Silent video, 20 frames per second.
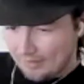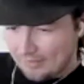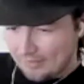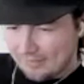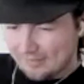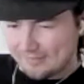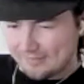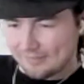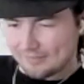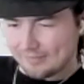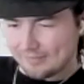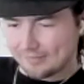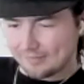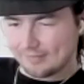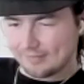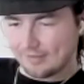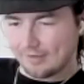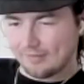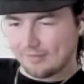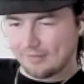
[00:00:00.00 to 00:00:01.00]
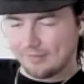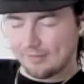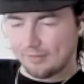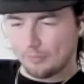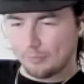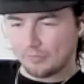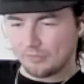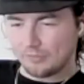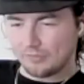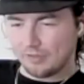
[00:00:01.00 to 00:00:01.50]
this is a study
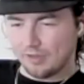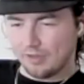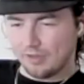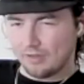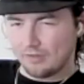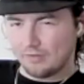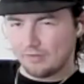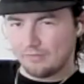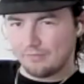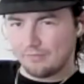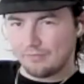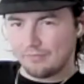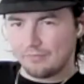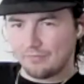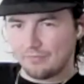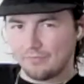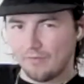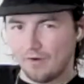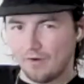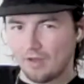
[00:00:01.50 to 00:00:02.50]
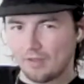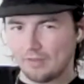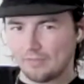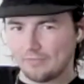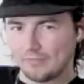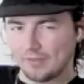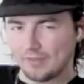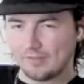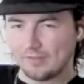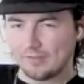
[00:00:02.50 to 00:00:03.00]
that was done
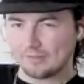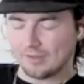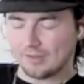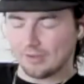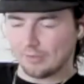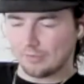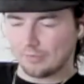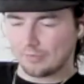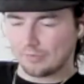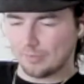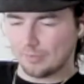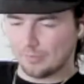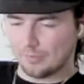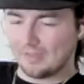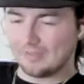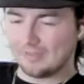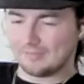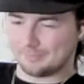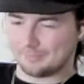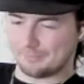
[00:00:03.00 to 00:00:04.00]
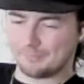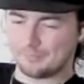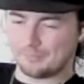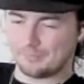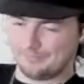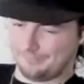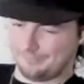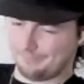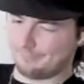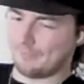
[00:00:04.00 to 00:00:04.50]
five years ago, so it is
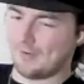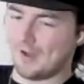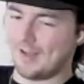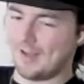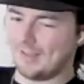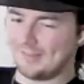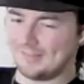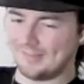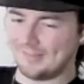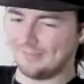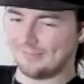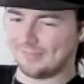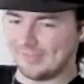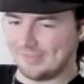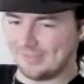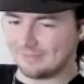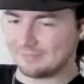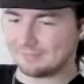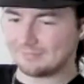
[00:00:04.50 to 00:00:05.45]
relatively